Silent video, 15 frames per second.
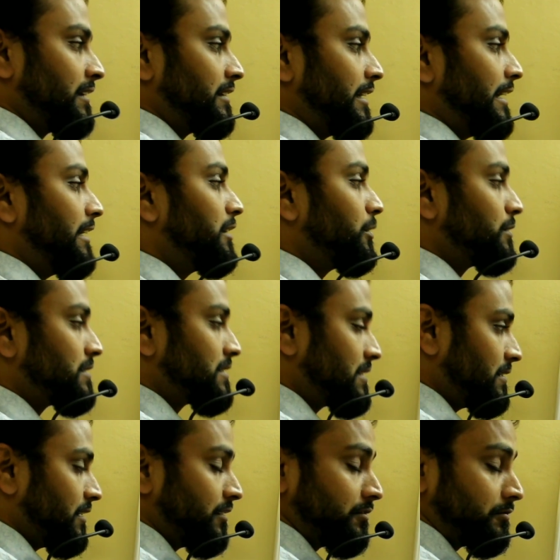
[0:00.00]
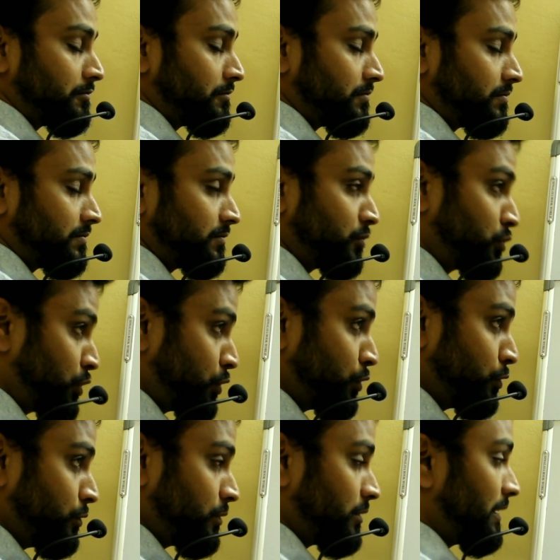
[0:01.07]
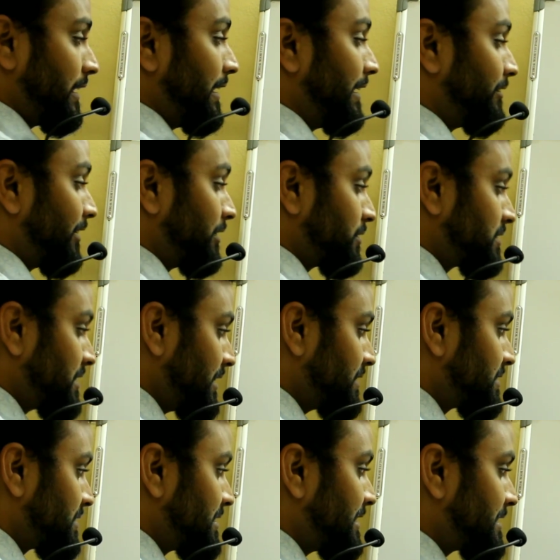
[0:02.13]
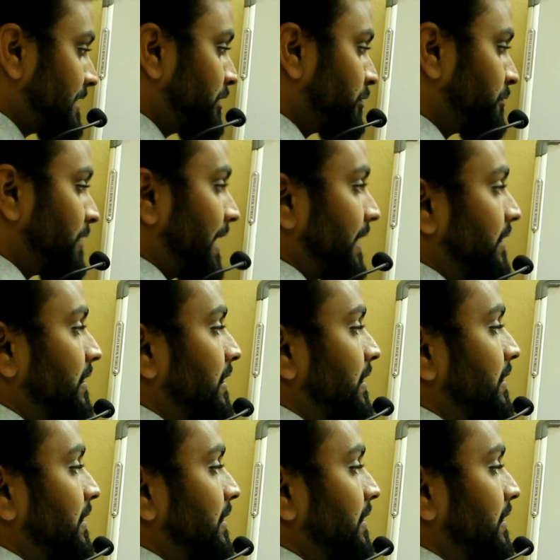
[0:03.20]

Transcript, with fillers: 3 into 2 equal to 6, 6 into 5.